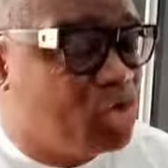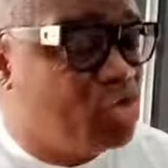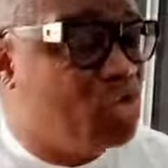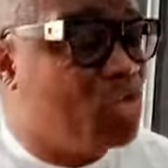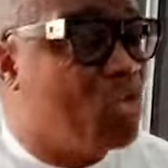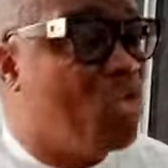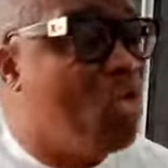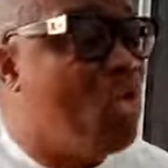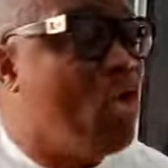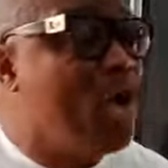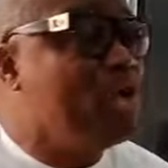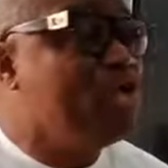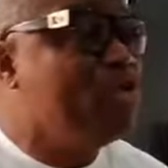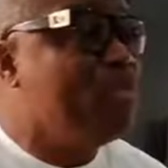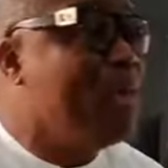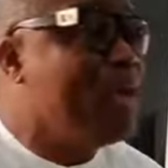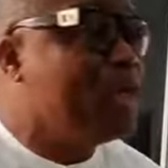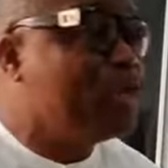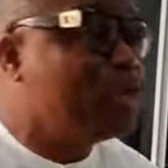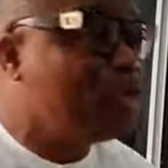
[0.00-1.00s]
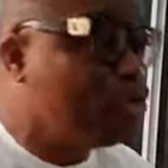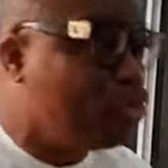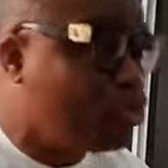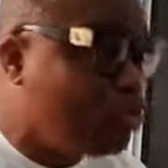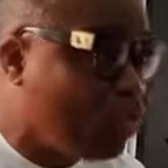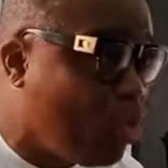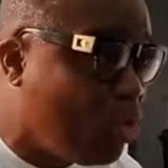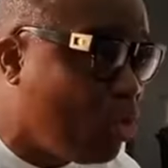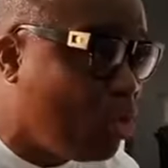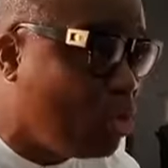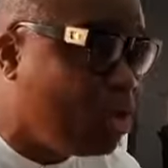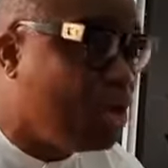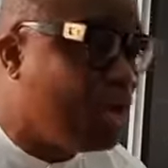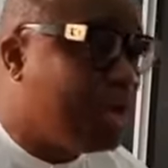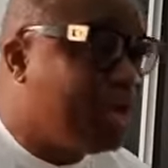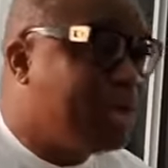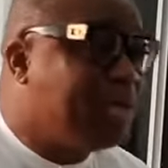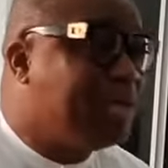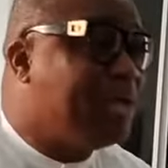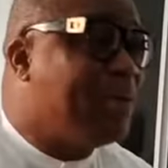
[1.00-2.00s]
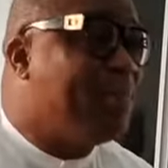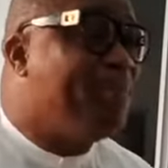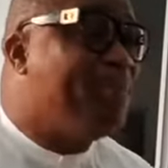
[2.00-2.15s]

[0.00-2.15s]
You go and you make sure the